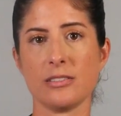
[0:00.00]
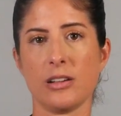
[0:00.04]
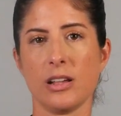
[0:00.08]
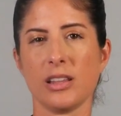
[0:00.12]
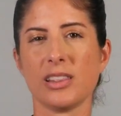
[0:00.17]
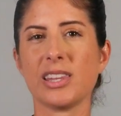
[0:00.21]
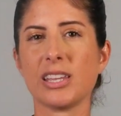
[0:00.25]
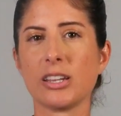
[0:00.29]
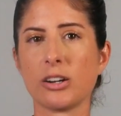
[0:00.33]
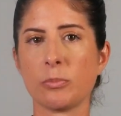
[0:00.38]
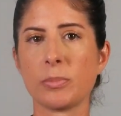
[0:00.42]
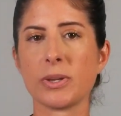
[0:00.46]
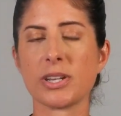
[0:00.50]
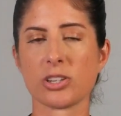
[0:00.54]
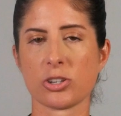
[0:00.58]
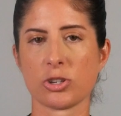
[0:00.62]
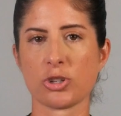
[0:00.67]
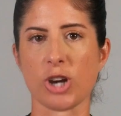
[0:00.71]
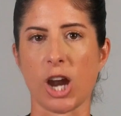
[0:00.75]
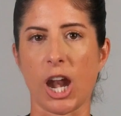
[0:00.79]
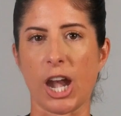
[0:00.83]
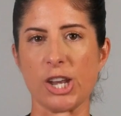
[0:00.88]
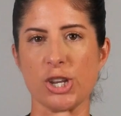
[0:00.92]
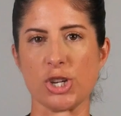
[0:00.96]
A little bit of
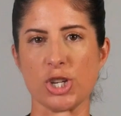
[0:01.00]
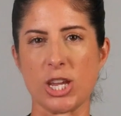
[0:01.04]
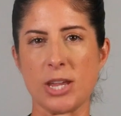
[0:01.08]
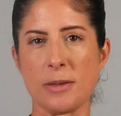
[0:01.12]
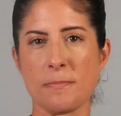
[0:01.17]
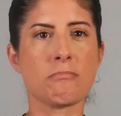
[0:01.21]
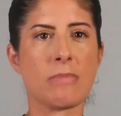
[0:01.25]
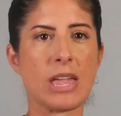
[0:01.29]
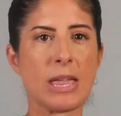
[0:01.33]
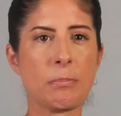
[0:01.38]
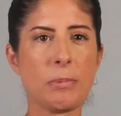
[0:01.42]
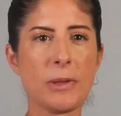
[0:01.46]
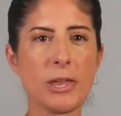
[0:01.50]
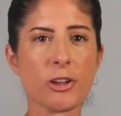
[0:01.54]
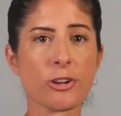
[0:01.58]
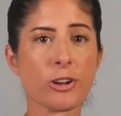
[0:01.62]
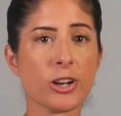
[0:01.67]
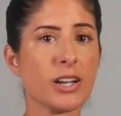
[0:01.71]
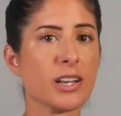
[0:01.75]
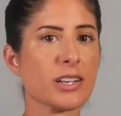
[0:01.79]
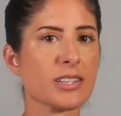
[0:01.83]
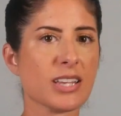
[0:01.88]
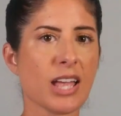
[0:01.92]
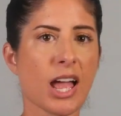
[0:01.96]
strategy. Maybe you're
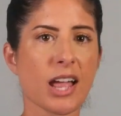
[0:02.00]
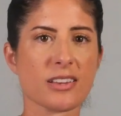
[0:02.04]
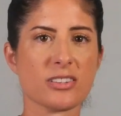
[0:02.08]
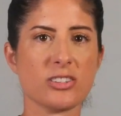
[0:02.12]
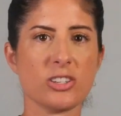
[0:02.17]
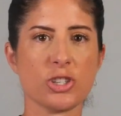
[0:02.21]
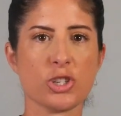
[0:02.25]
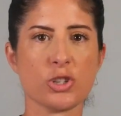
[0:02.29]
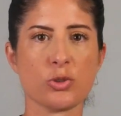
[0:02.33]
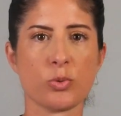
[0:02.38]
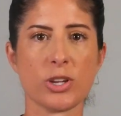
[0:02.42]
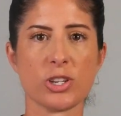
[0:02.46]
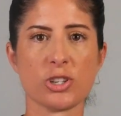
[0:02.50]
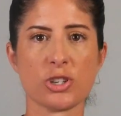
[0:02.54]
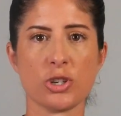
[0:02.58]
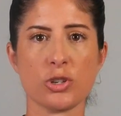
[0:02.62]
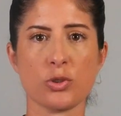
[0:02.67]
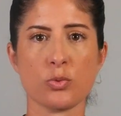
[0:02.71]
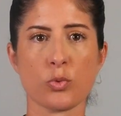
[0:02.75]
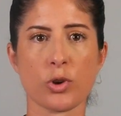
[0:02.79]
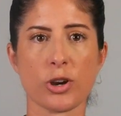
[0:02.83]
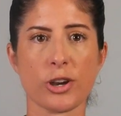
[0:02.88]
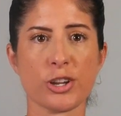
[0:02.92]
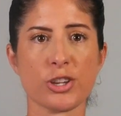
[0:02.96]
in a tax
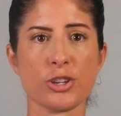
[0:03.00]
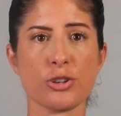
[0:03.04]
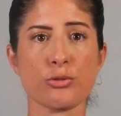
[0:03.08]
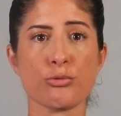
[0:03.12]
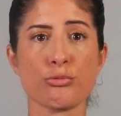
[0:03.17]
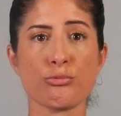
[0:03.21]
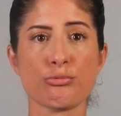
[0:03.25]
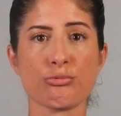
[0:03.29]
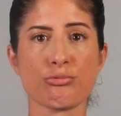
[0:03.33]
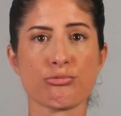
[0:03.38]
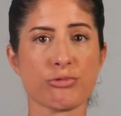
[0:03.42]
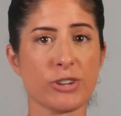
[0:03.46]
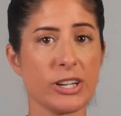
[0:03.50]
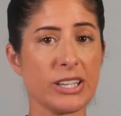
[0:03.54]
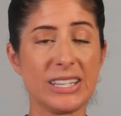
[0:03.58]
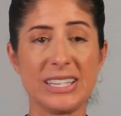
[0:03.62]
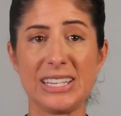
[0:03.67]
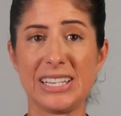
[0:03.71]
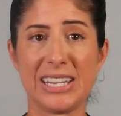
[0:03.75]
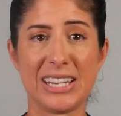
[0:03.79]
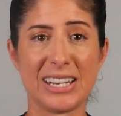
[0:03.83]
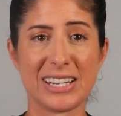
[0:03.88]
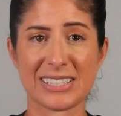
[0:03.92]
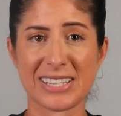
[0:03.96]
situation where you
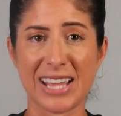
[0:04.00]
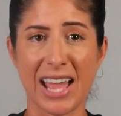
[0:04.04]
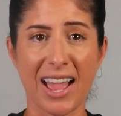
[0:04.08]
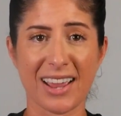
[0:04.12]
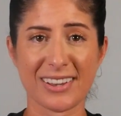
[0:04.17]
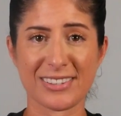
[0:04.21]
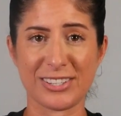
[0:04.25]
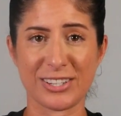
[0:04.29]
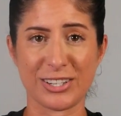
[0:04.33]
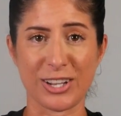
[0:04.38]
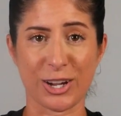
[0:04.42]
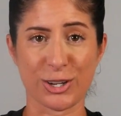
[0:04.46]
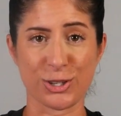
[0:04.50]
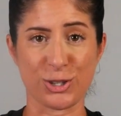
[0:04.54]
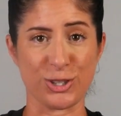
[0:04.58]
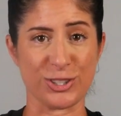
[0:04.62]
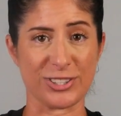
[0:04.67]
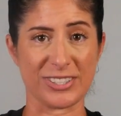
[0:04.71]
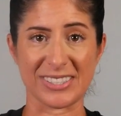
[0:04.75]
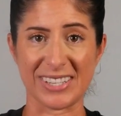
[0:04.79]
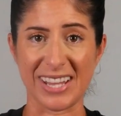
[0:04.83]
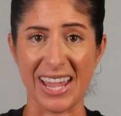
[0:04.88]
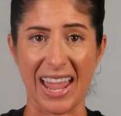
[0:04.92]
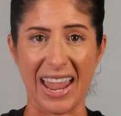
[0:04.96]
really need a tax deduction
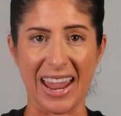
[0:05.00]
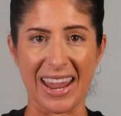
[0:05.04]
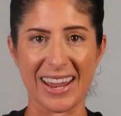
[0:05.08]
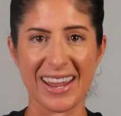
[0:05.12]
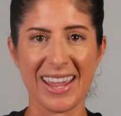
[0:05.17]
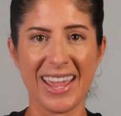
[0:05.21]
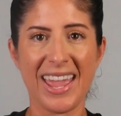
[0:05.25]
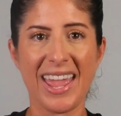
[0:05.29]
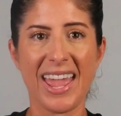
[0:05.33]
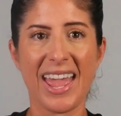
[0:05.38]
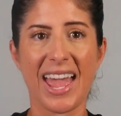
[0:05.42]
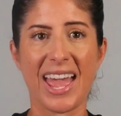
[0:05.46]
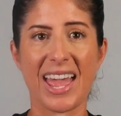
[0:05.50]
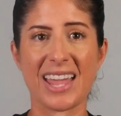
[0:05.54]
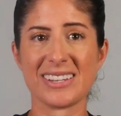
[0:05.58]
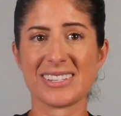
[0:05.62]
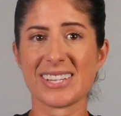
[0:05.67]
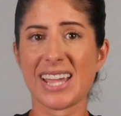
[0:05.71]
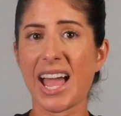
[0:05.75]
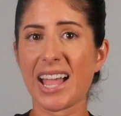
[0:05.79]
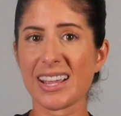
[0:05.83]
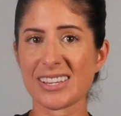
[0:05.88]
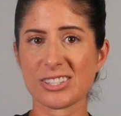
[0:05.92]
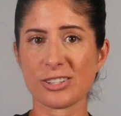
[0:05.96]
today, and
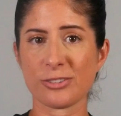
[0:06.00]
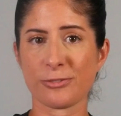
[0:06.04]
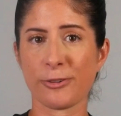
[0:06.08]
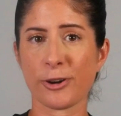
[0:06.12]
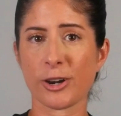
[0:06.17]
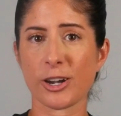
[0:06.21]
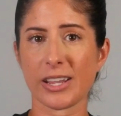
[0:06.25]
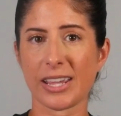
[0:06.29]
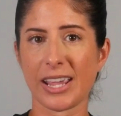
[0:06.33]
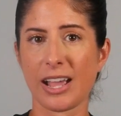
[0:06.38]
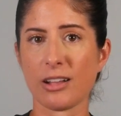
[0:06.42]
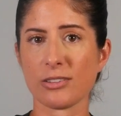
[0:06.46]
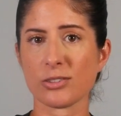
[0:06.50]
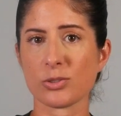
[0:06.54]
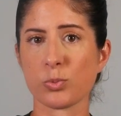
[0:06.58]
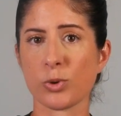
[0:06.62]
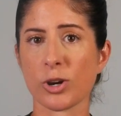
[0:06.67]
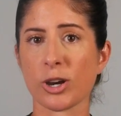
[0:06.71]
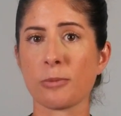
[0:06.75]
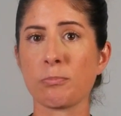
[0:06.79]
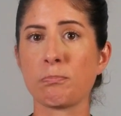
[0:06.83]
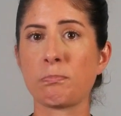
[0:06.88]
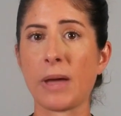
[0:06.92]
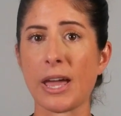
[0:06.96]
tax-deferred accounts
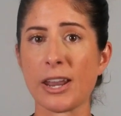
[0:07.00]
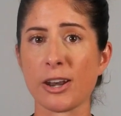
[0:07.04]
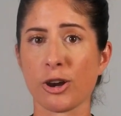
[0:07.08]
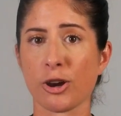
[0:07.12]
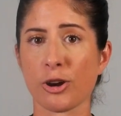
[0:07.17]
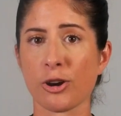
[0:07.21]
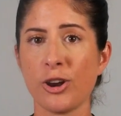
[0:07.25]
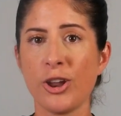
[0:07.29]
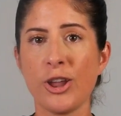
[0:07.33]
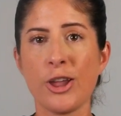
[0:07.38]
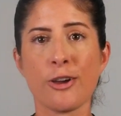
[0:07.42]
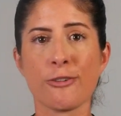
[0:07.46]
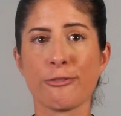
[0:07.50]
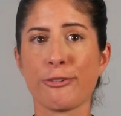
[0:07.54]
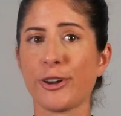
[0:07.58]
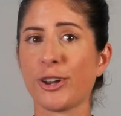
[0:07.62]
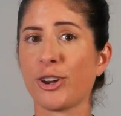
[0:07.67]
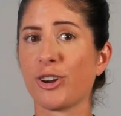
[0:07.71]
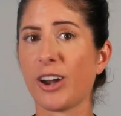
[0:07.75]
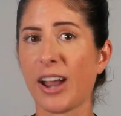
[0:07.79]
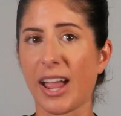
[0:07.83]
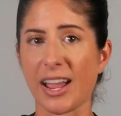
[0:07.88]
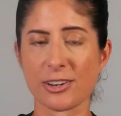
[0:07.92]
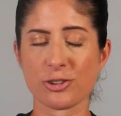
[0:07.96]
work better for
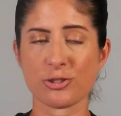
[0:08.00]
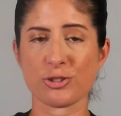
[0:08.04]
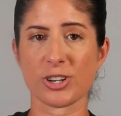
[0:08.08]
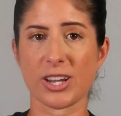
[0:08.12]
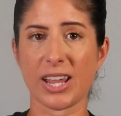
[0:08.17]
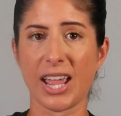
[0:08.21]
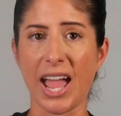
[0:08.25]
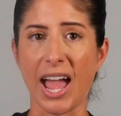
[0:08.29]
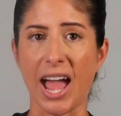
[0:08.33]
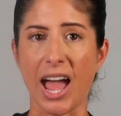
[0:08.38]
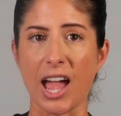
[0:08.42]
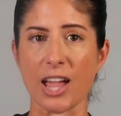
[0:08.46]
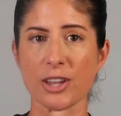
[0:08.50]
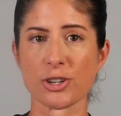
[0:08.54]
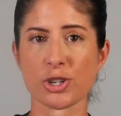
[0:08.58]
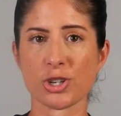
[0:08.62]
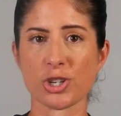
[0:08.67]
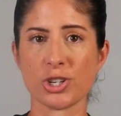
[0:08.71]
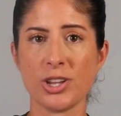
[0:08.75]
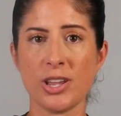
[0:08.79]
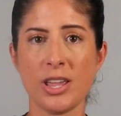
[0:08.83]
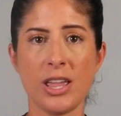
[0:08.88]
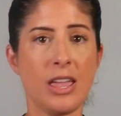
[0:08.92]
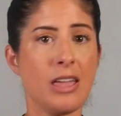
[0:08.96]
your extra
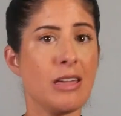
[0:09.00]
cash.